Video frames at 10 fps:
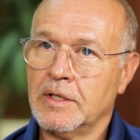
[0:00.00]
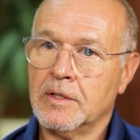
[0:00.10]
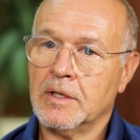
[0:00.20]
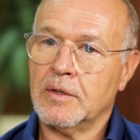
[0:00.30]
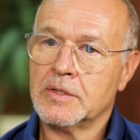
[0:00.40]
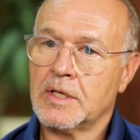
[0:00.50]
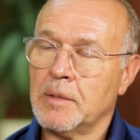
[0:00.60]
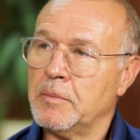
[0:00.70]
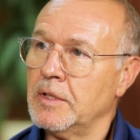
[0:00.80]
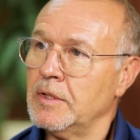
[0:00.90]
in the last
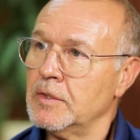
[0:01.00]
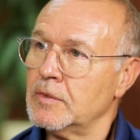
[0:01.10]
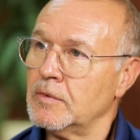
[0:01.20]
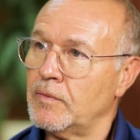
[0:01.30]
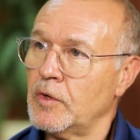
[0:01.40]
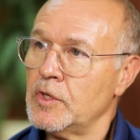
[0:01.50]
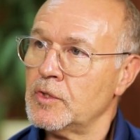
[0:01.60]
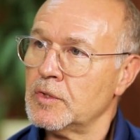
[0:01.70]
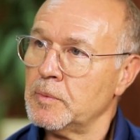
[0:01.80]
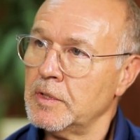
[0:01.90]
couple of years to
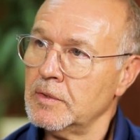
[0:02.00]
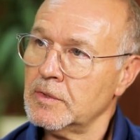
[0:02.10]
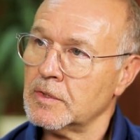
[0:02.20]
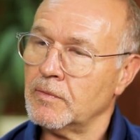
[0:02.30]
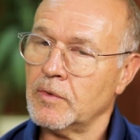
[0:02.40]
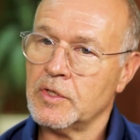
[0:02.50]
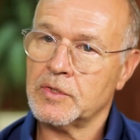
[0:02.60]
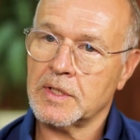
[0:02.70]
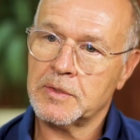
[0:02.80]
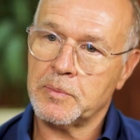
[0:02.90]
fresh as well, so
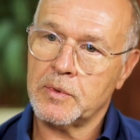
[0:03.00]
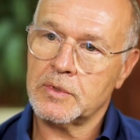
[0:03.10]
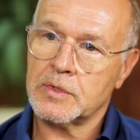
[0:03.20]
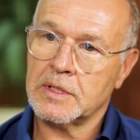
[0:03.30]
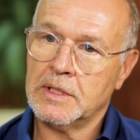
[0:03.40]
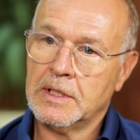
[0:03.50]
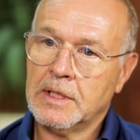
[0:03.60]
fresh exports.